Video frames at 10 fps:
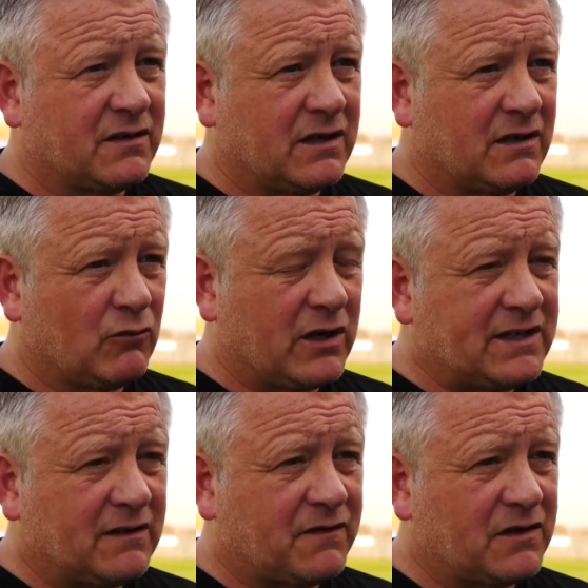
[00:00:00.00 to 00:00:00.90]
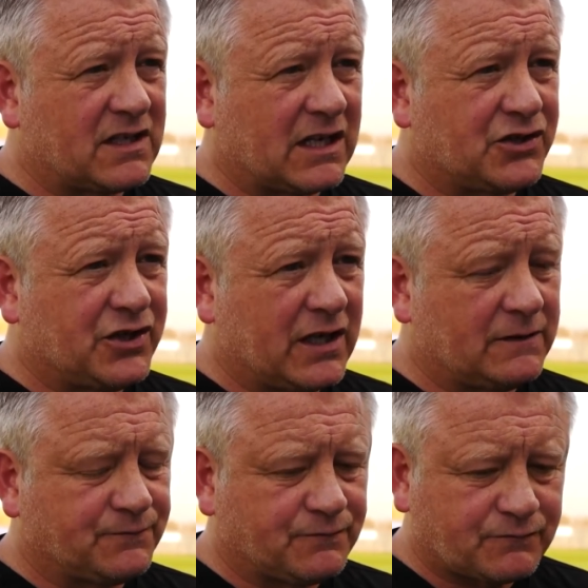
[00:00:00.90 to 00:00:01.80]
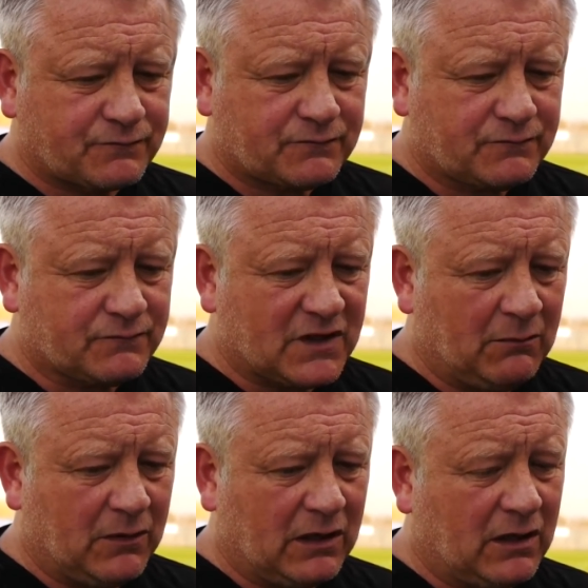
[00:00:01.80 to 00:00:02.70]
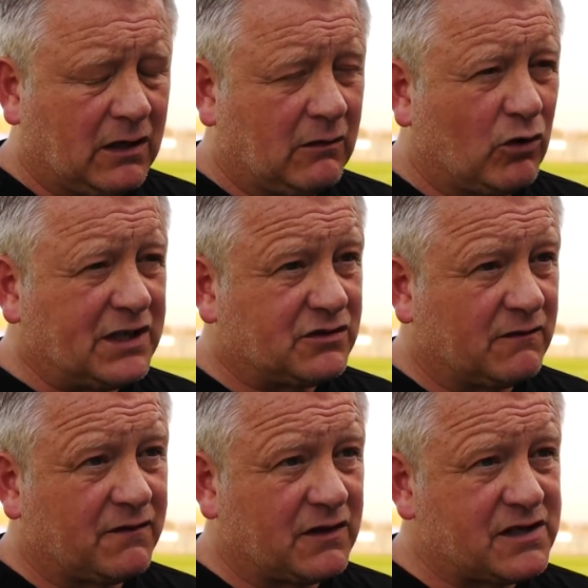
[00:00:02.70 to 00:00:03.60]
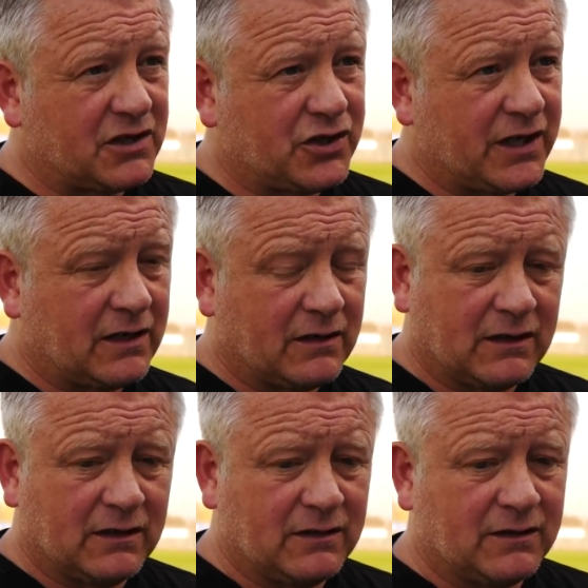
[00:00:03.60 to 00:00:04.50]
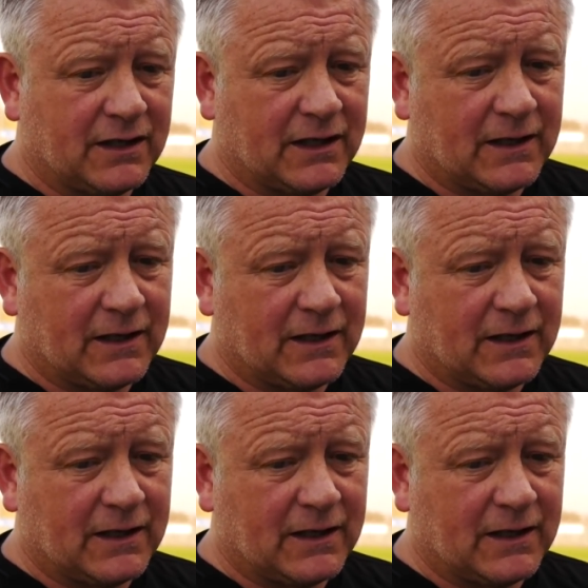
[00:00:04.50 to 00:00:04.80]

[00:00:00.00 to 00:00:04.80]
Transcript: What he did for us last year and what he's done for us this year, and